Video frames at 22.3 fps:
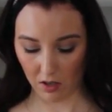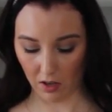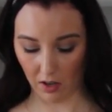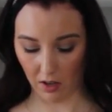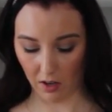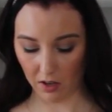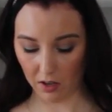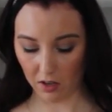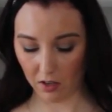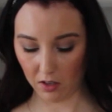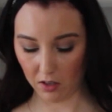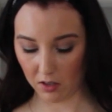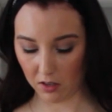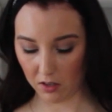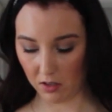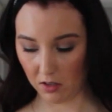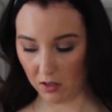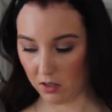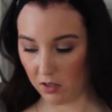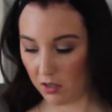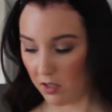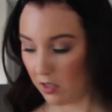Okay.
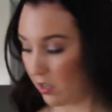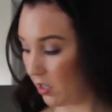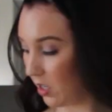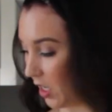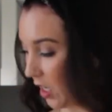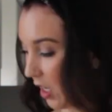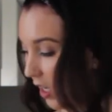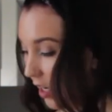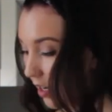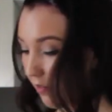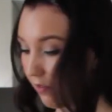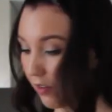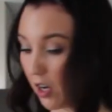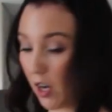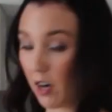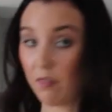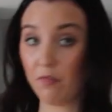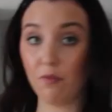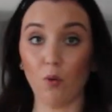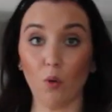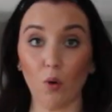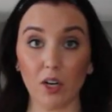And I've got a
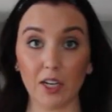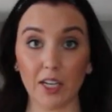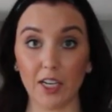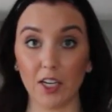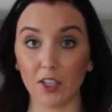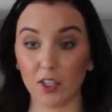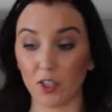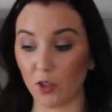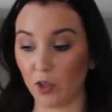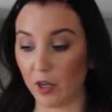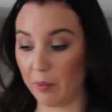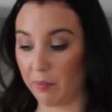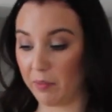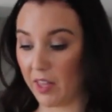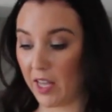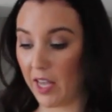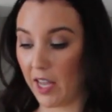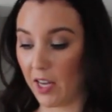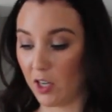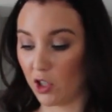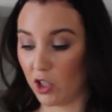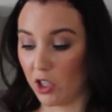fork here to crimp
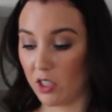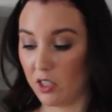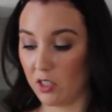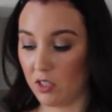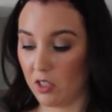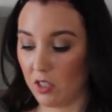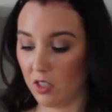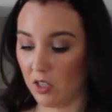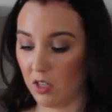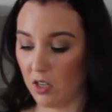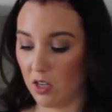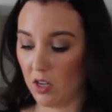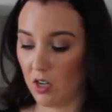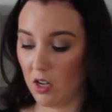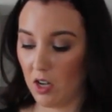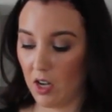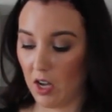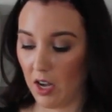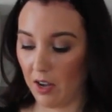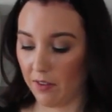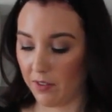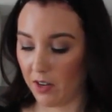the edges.
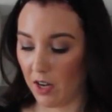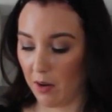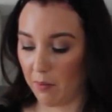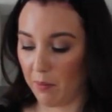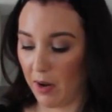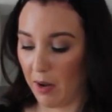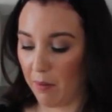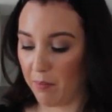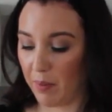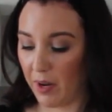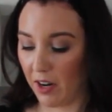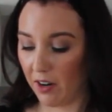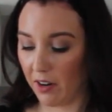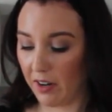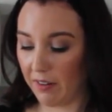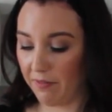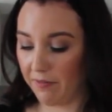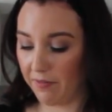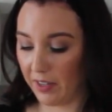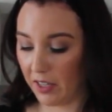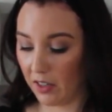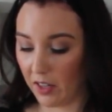I've got my berry
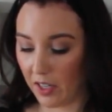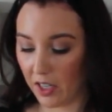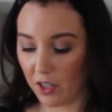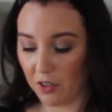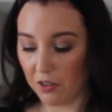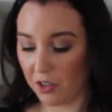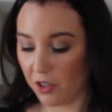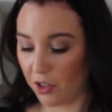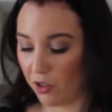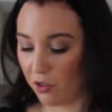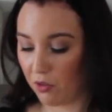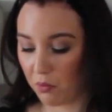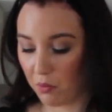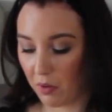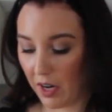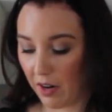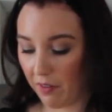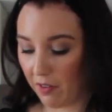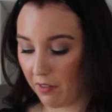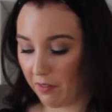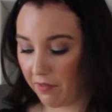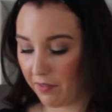filling. You can use
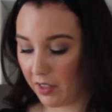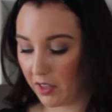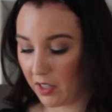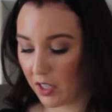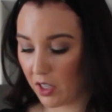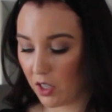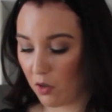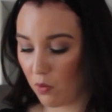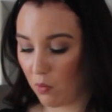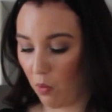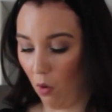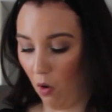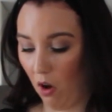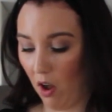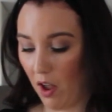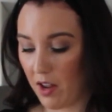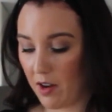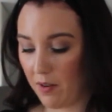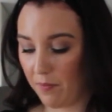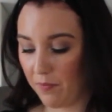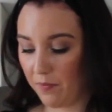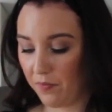whatever filling you
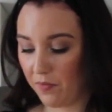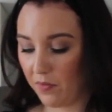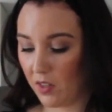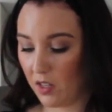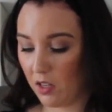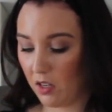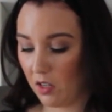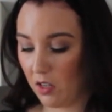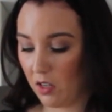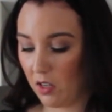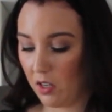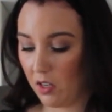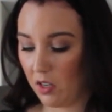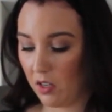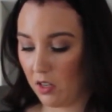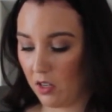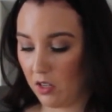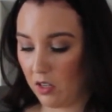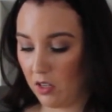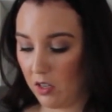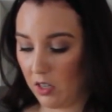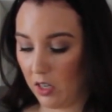want.
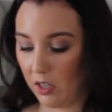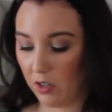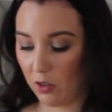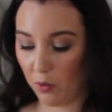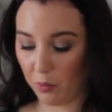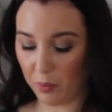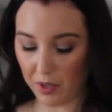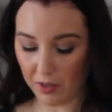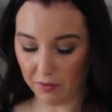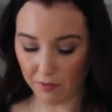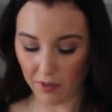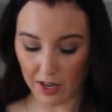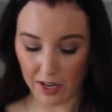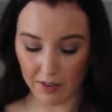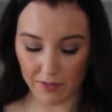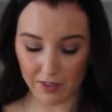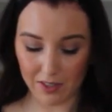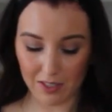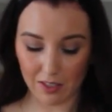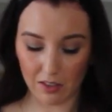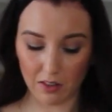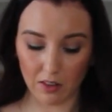And don't be afraid if
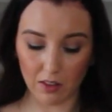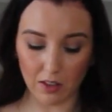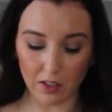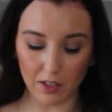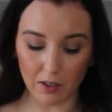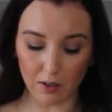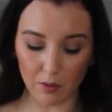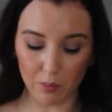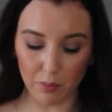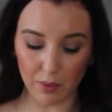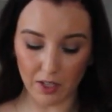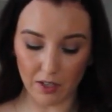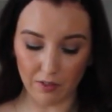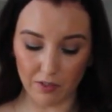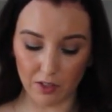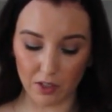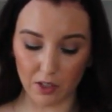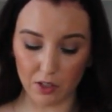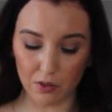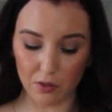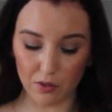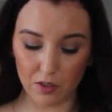it's a little bit of a
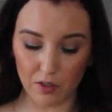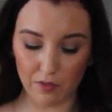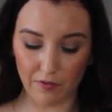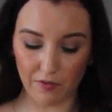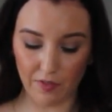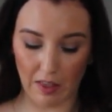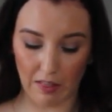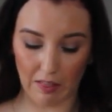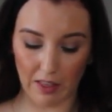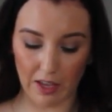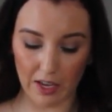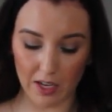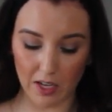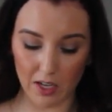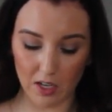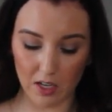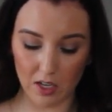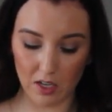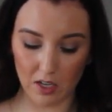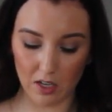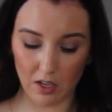loose filling,